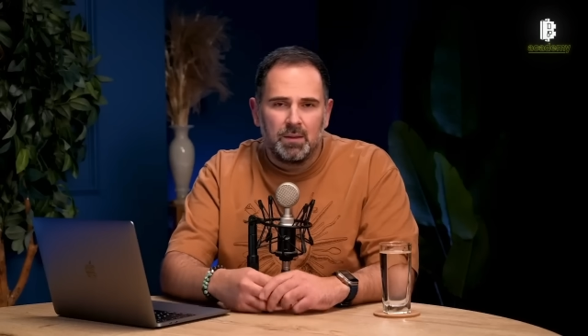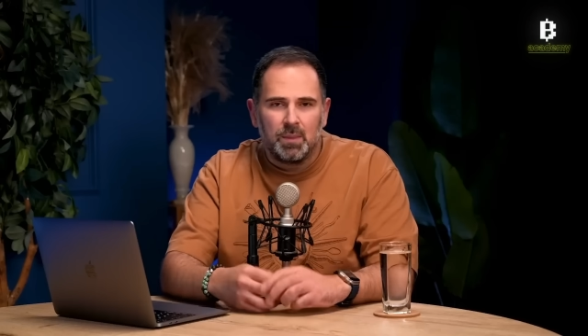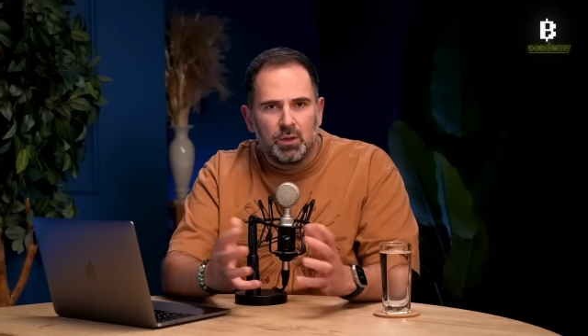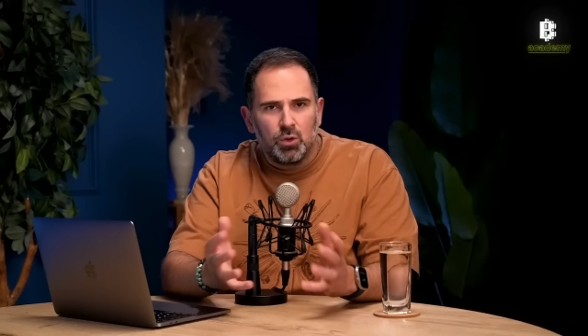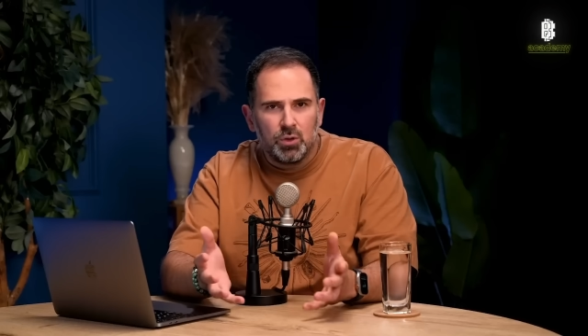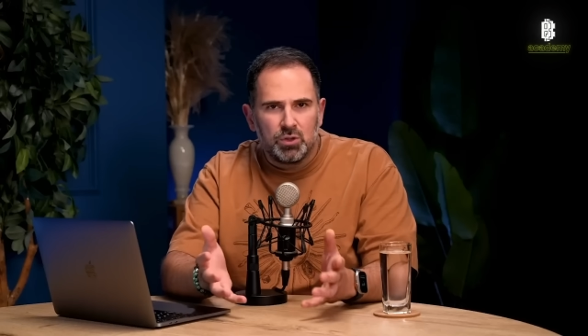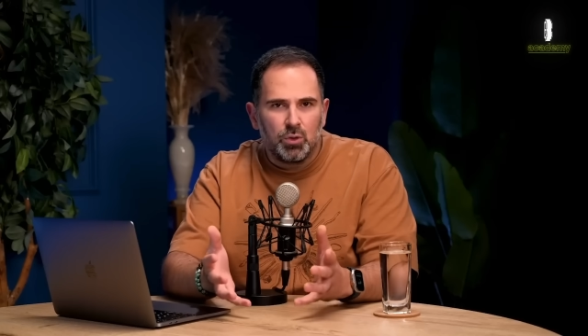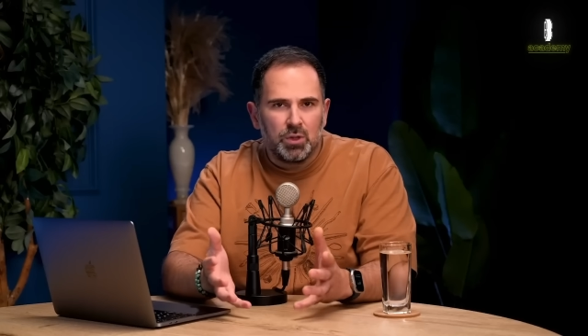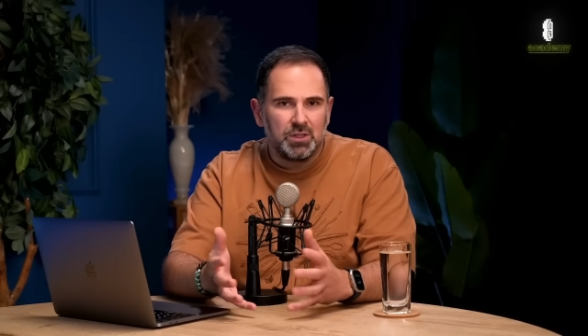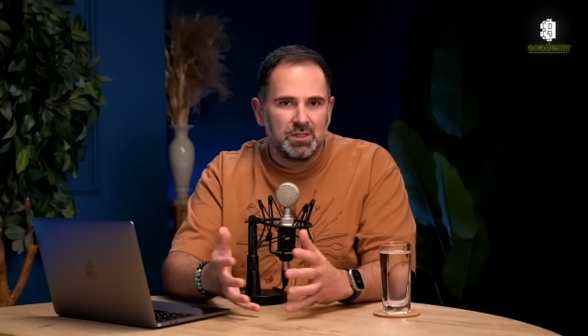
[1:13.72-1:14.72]
In order
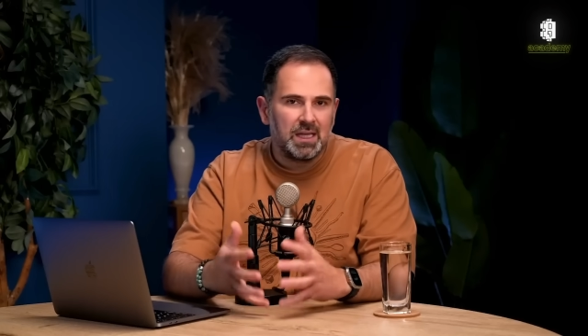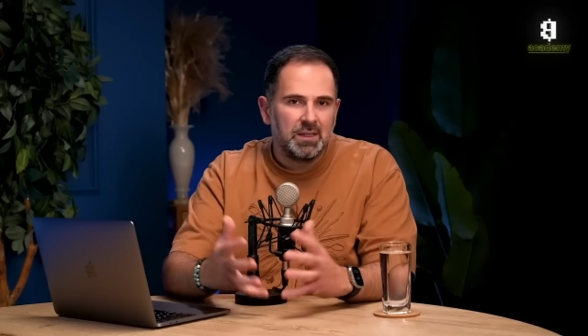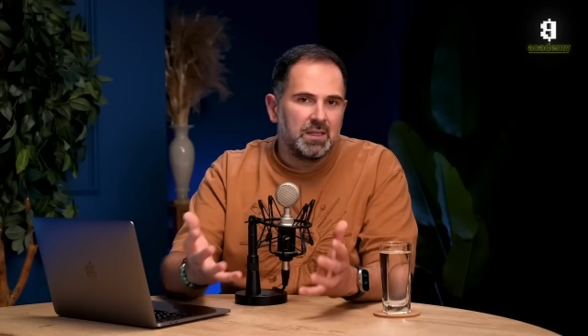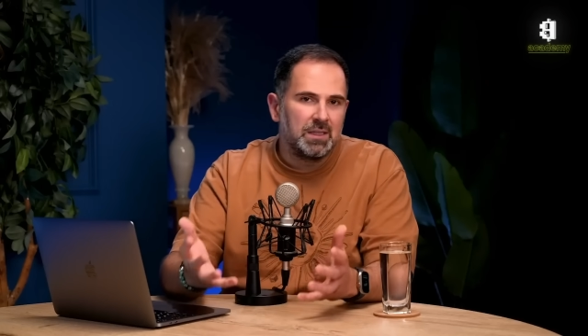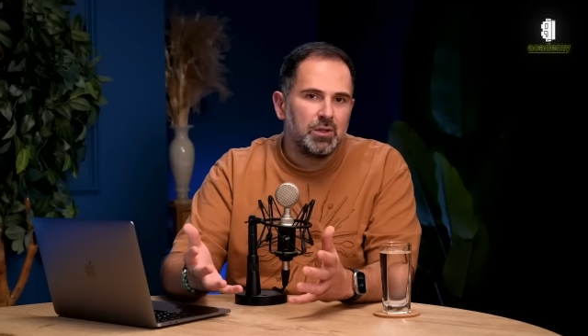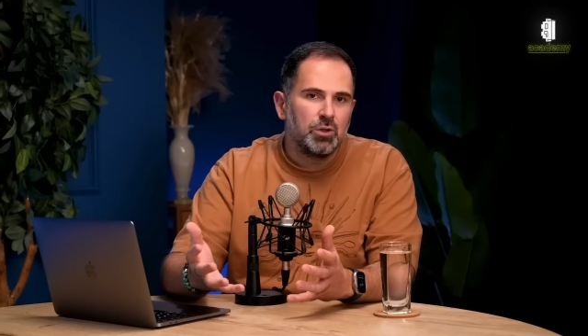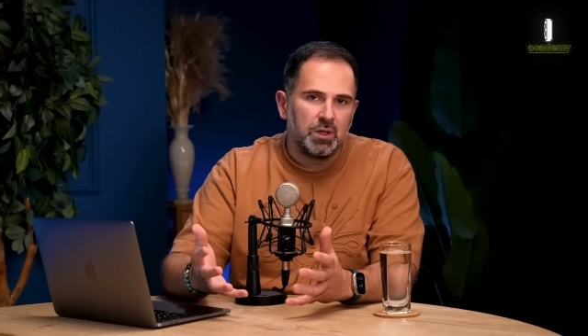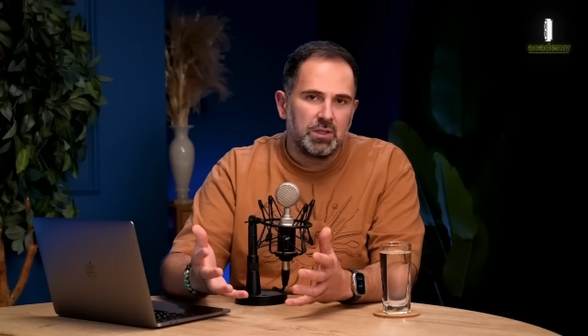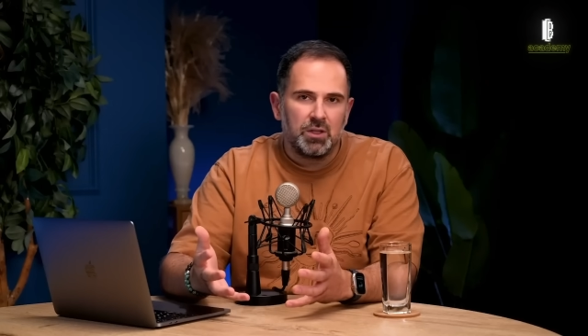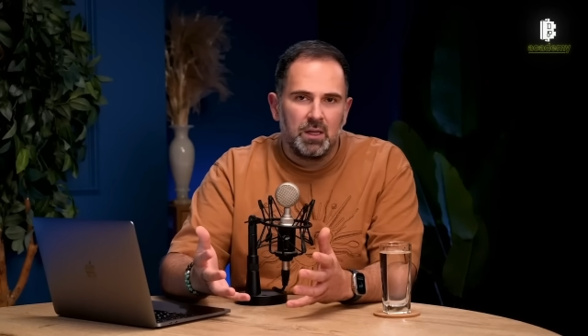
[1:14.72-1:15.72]
to understand
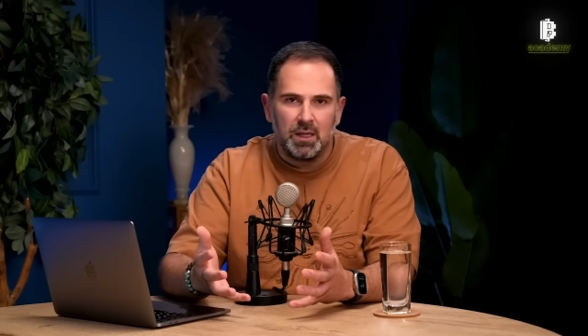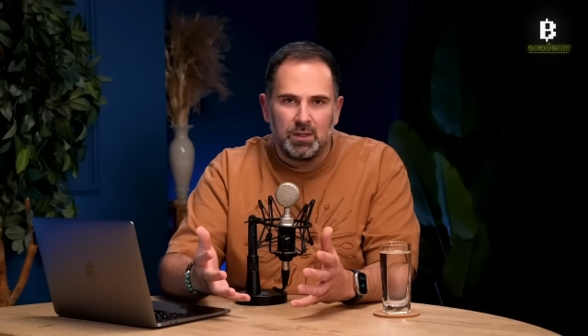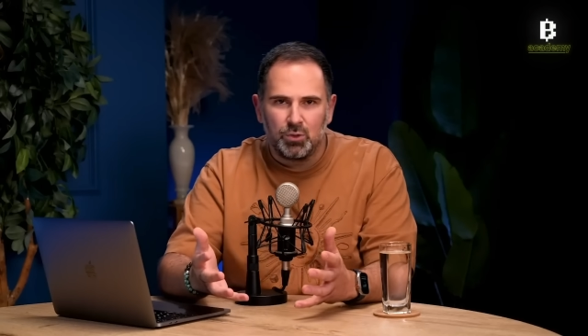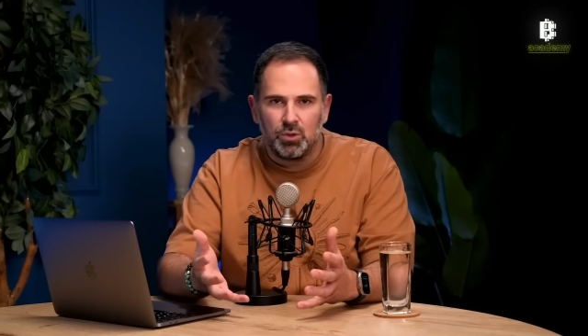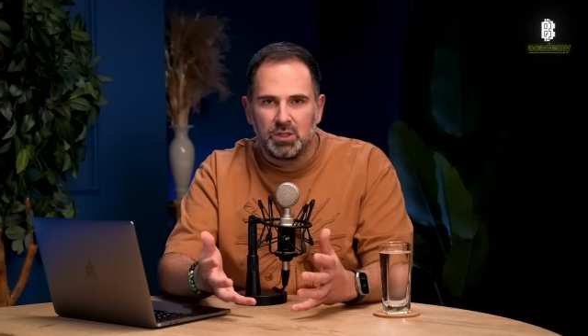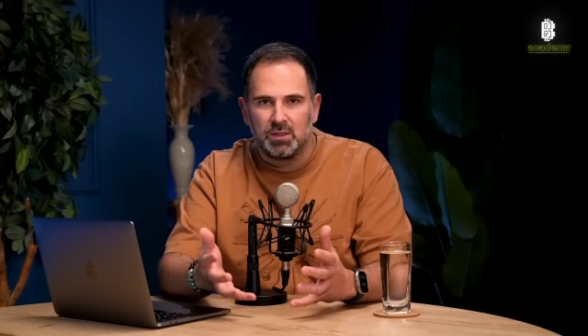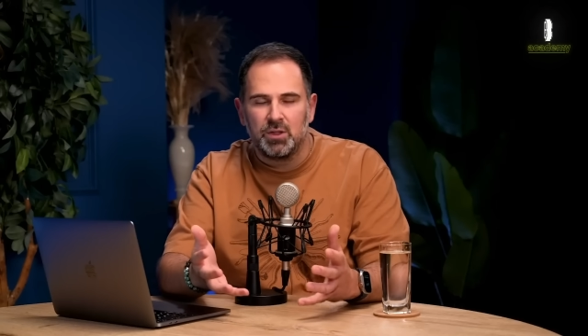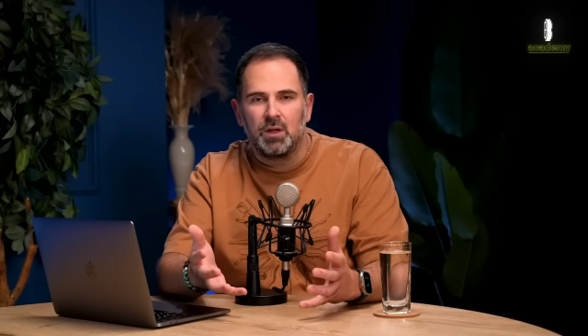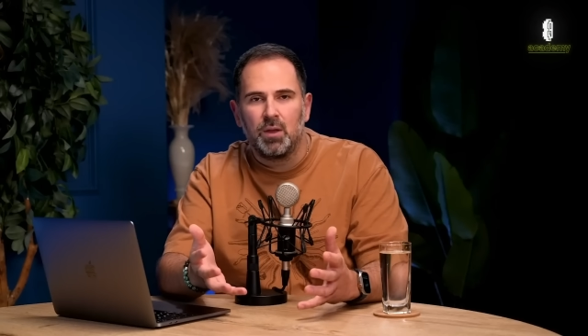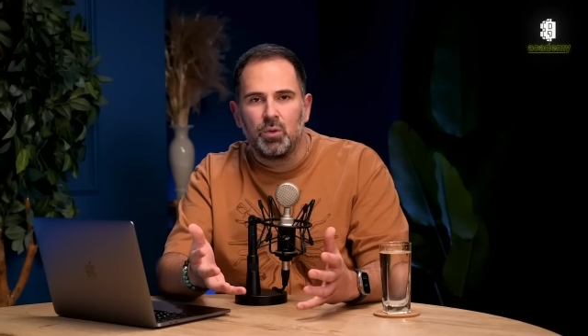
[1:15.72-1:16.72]
decentralized finance or DeFi,